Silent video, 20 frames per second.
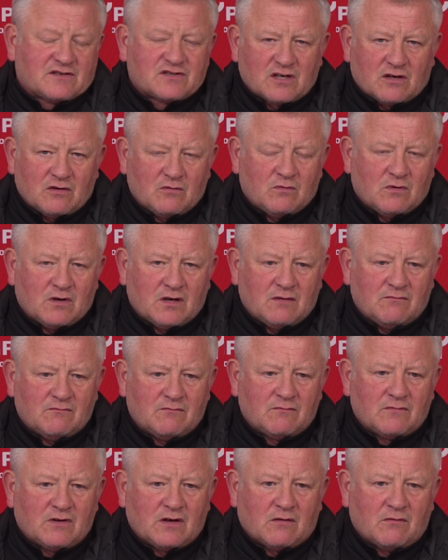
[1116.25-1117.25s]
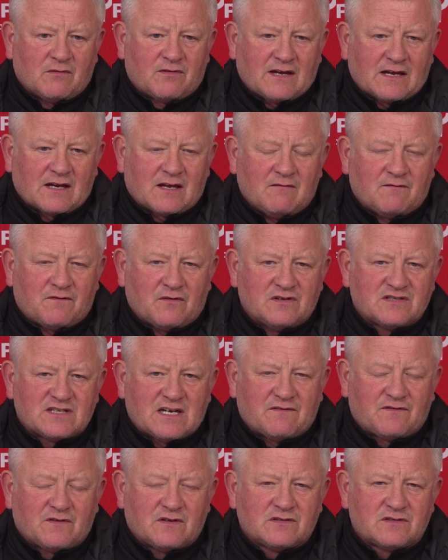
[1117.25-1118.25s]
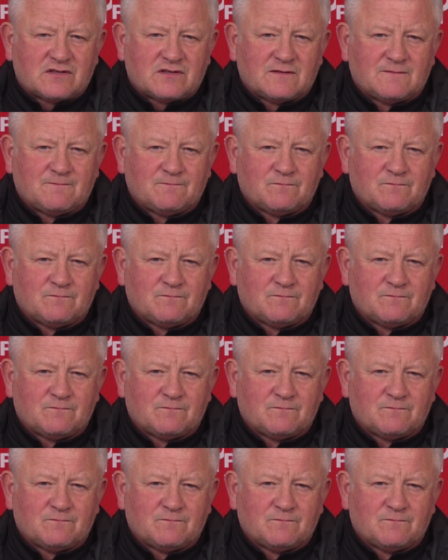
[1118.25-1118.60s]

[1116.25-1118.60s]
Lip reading: So you know, we thank him for his efforts.